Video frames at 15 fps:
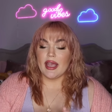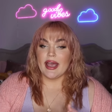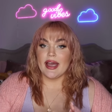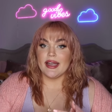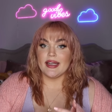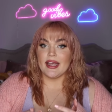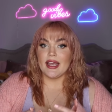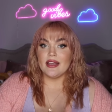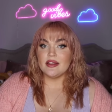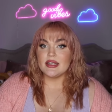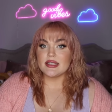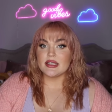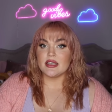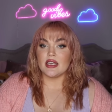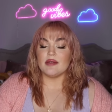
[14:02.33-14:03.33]
and in
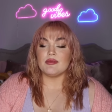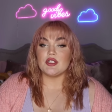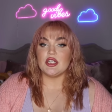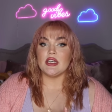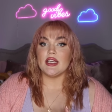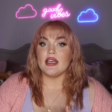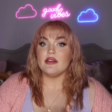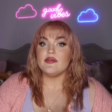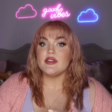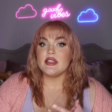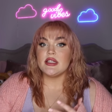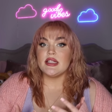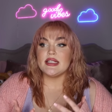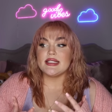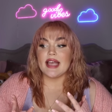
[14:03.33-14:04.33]
this clip, she gives
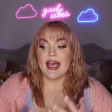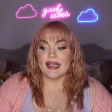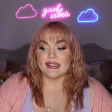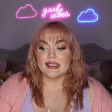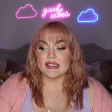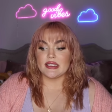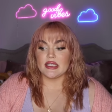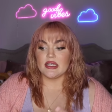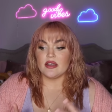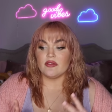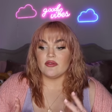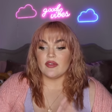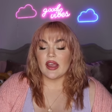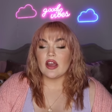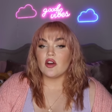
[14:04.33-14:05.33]
this entity
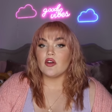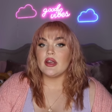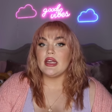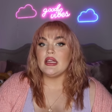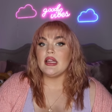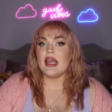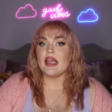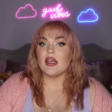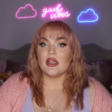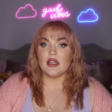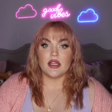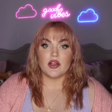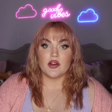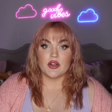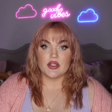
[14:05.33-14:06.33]
very like
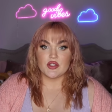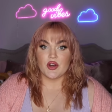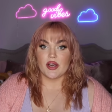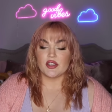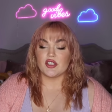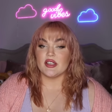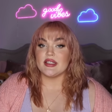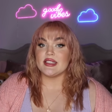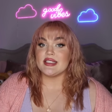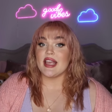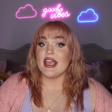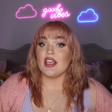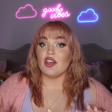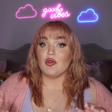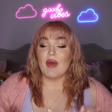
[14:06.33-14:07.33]
clear instructions
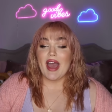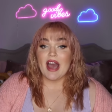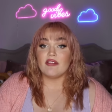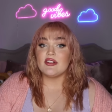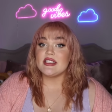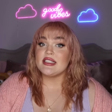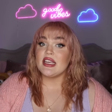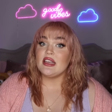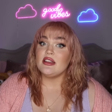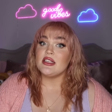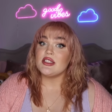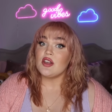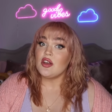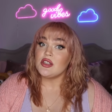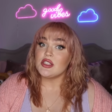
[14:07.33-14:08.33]
saying you have to stay in the
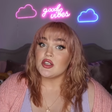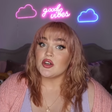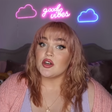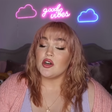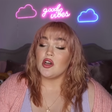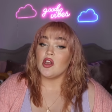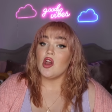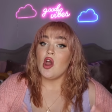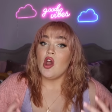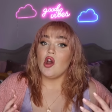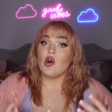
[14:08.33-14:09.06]
salt circle